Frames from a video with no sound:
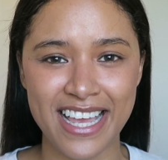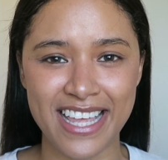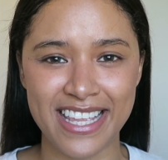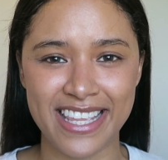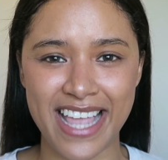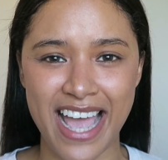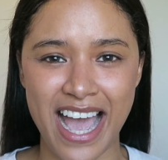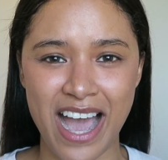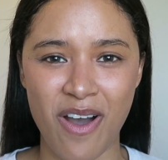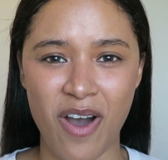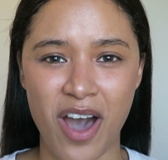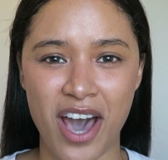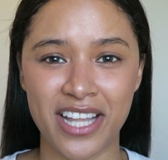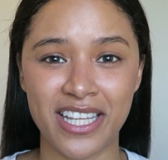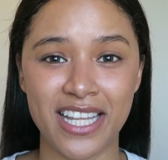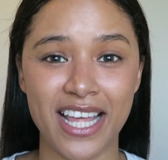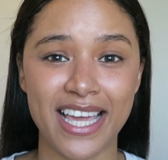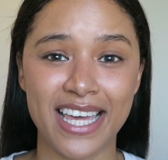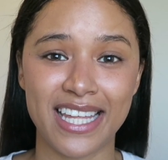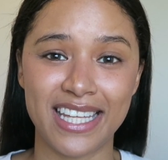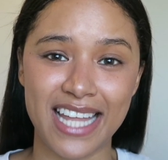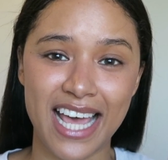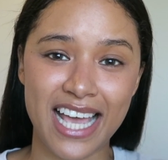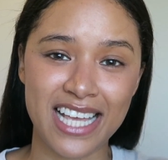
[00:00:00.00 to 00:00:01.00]
Now,
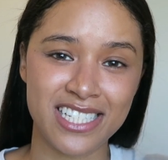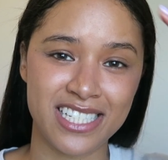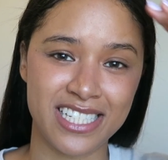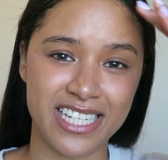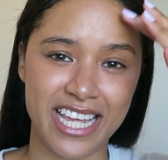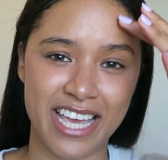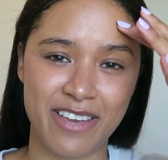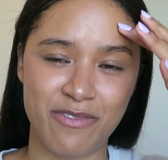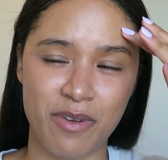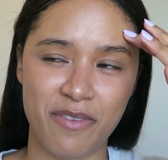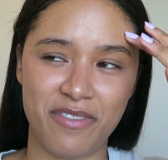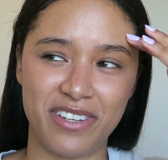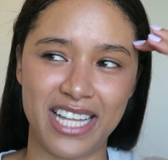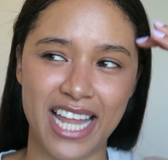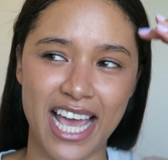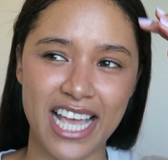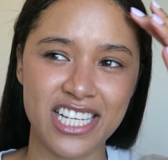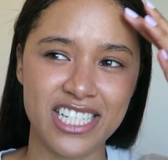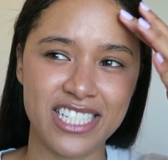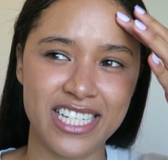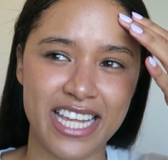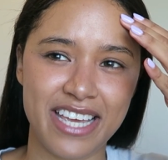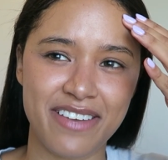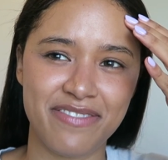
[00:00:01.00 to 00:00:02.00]
unlike a lash lift, with a
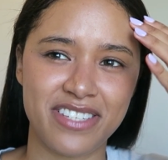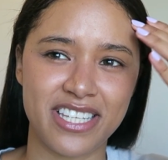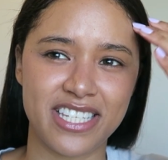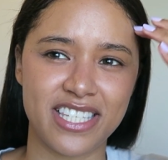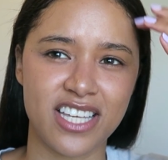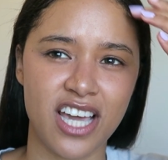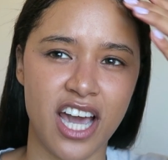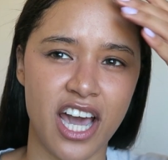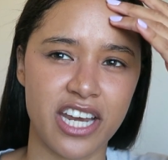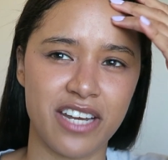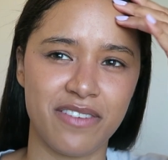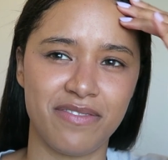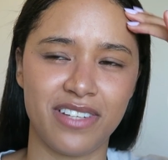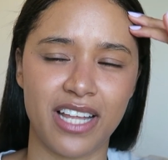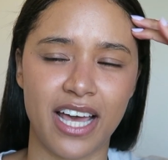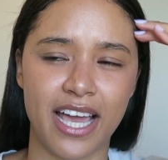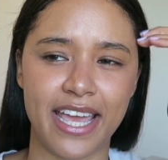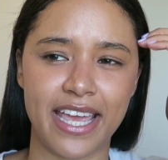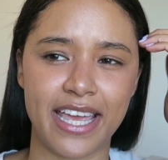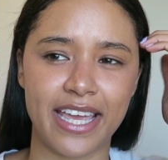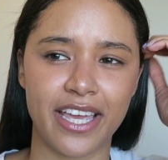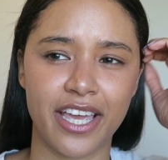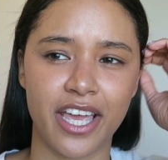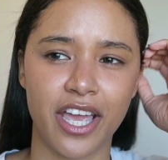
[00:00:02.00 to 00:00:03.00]
lash lift it's kind of
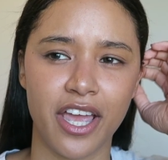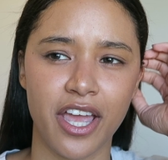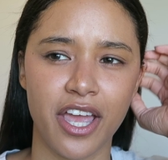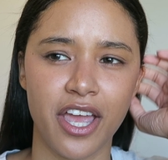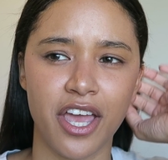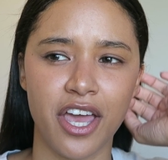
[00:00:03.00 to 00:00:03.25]
like